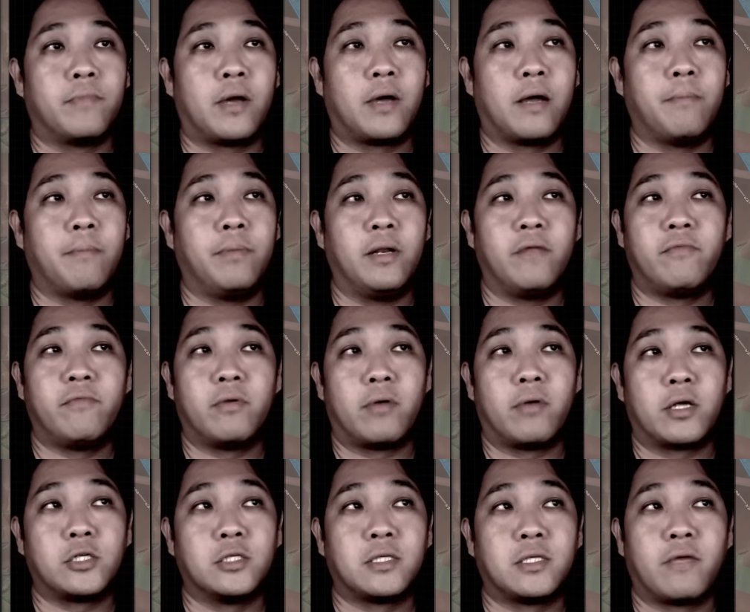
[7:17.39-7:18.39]
I believe the
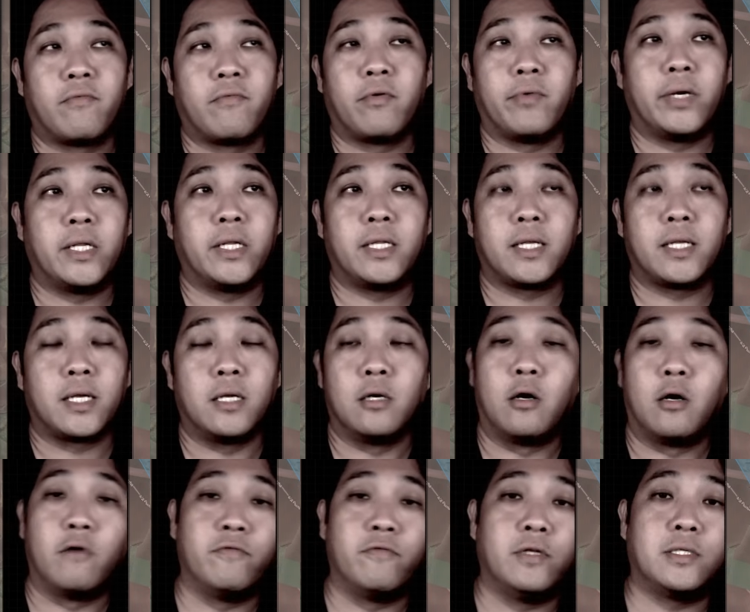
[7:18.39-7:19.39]
Russians have already taken
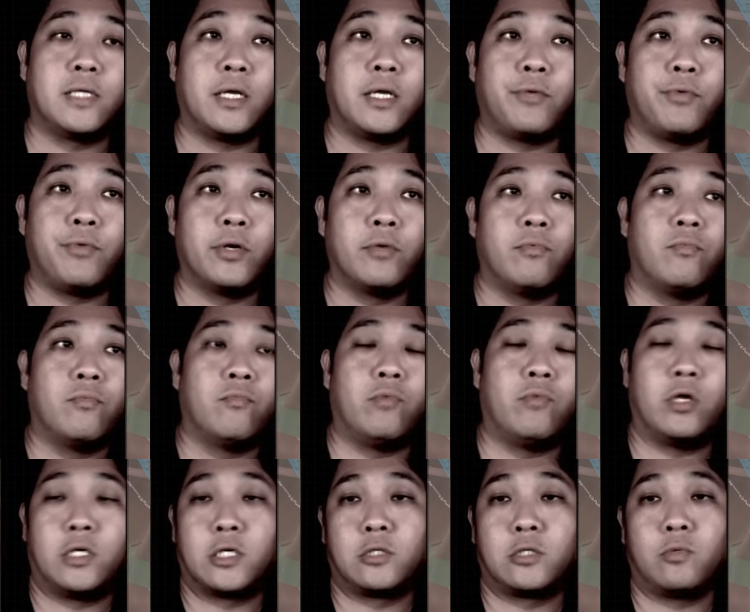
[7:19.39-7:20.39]
off this area.
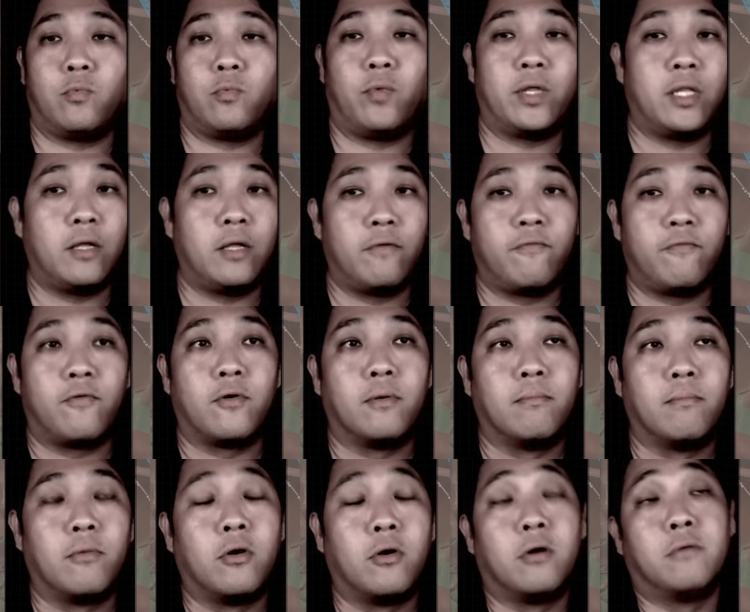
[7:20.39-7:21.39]
We're just waiting for
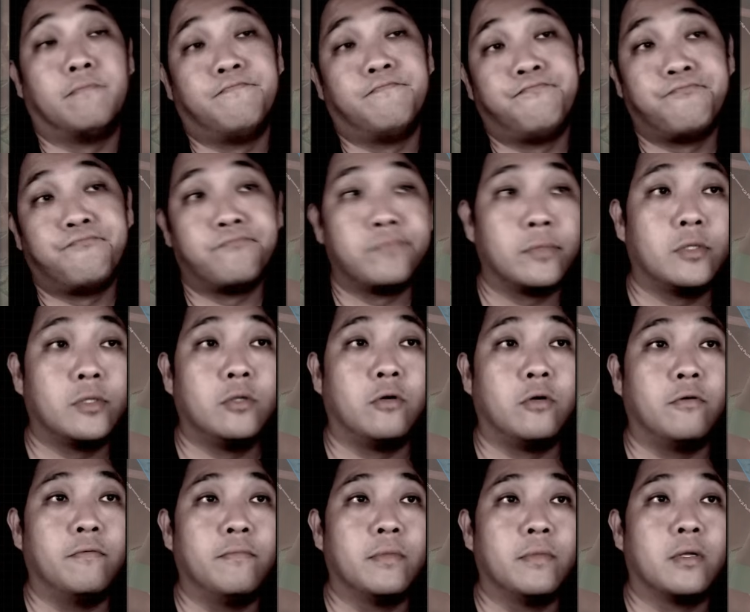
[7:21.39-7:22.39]
more,
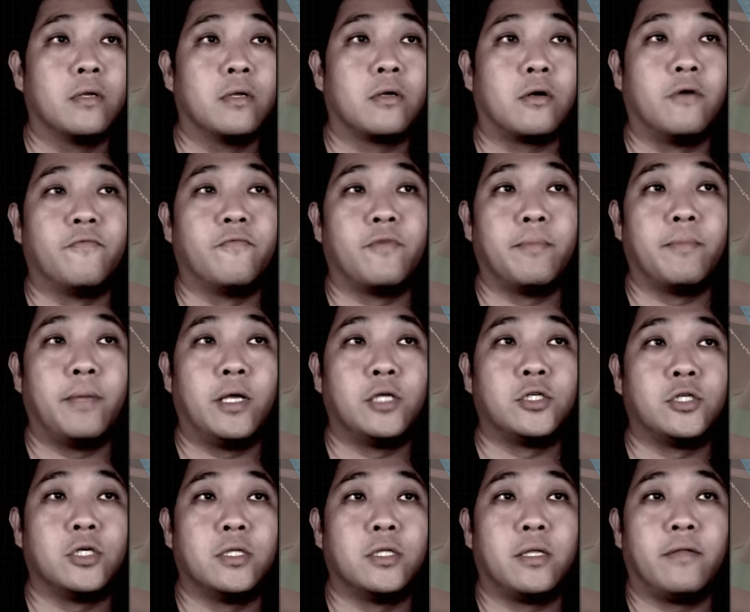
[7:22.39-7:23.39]

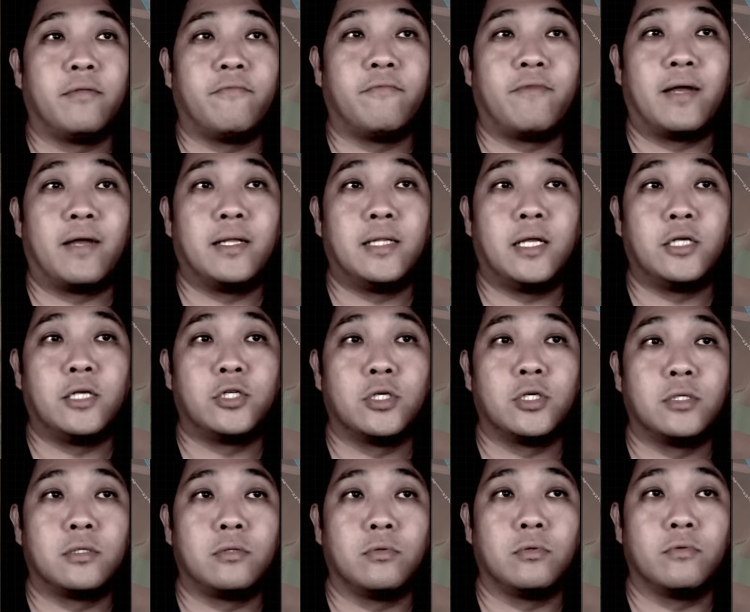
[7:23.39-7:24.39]
confirmation and
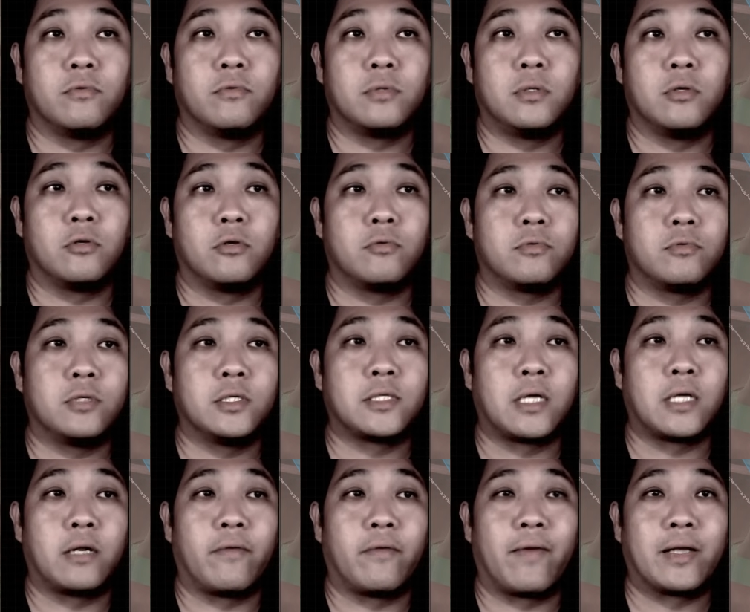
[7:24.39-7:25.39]
validation to this
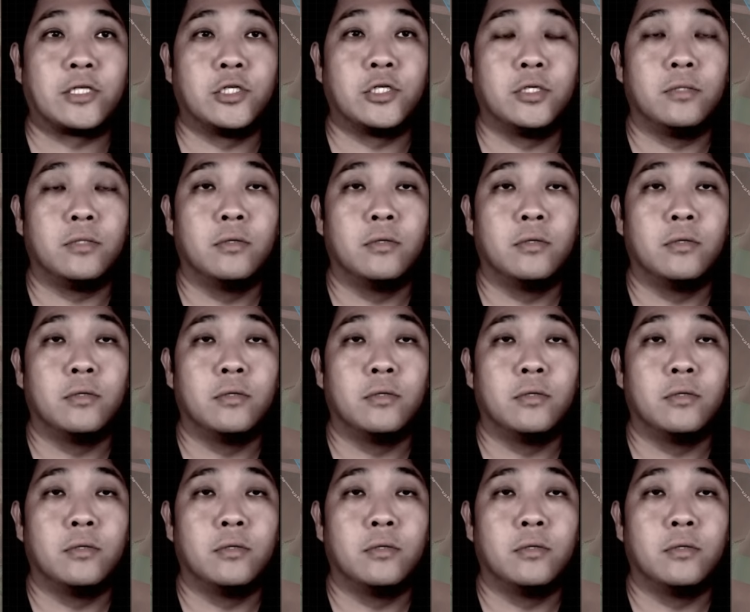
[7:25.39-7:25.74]
kind of action.